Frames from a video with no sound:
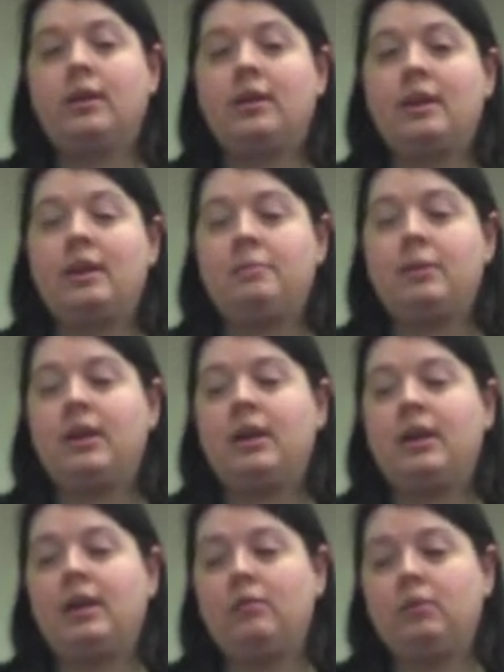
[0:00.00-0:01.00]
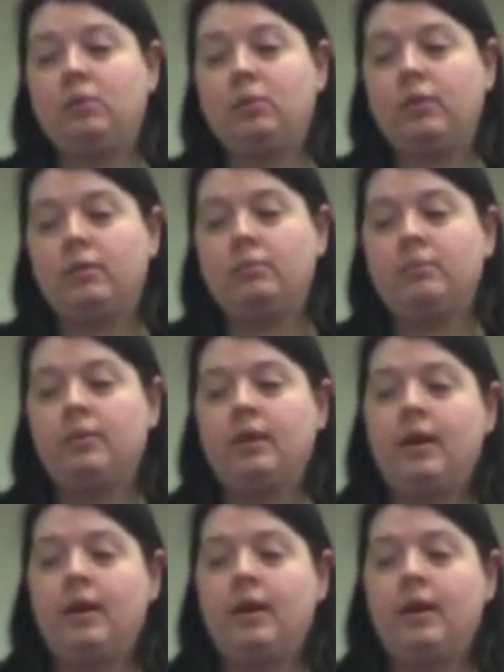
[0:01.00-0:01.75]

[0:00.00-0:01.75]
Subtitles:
keeping an even rhythm,